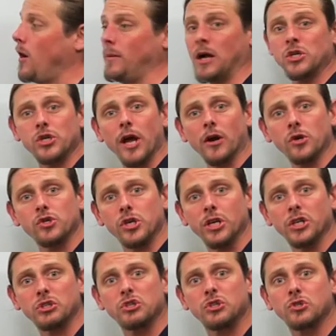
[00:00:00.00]
much energy
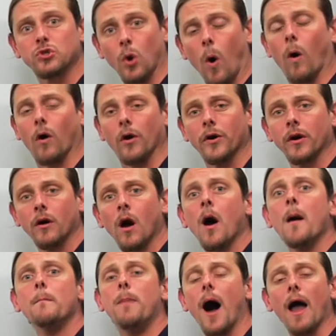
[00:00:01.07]
is stored
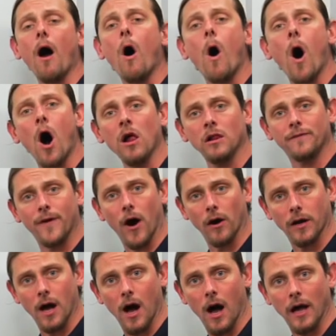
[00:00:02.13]
by all of our
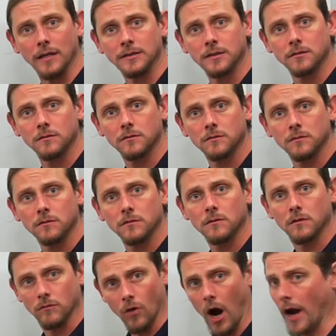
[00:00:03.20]
guys,
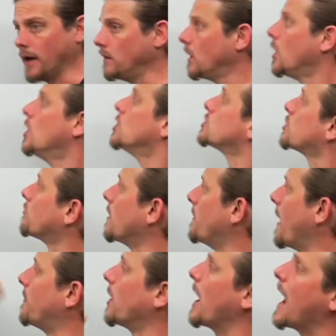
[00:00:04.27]
right? So
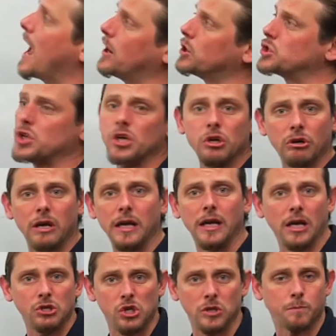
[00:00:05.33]
remember, energy you can
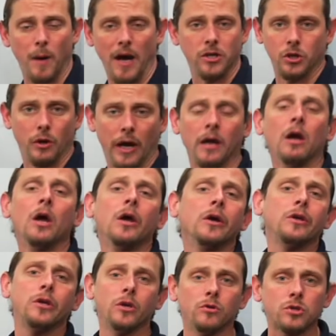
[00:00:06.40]
get just by doing
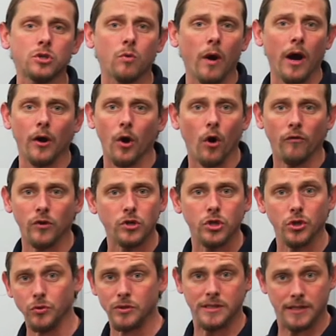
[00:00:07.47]
Q squared over
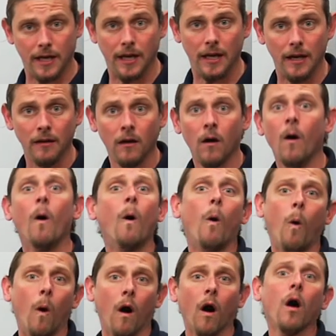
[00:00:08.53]
two C,
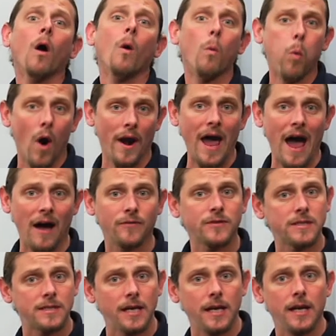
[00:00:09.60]
or one half
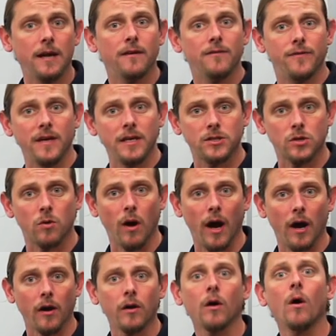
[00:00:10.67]
C V
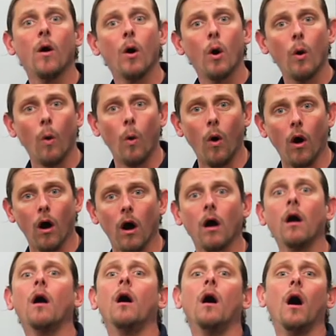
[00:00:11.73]
squared,
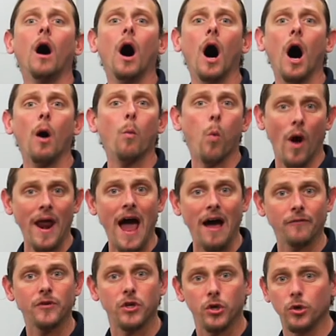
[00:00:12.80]
or uh, one
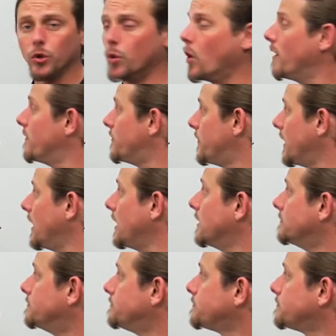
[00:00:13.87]
half Q V.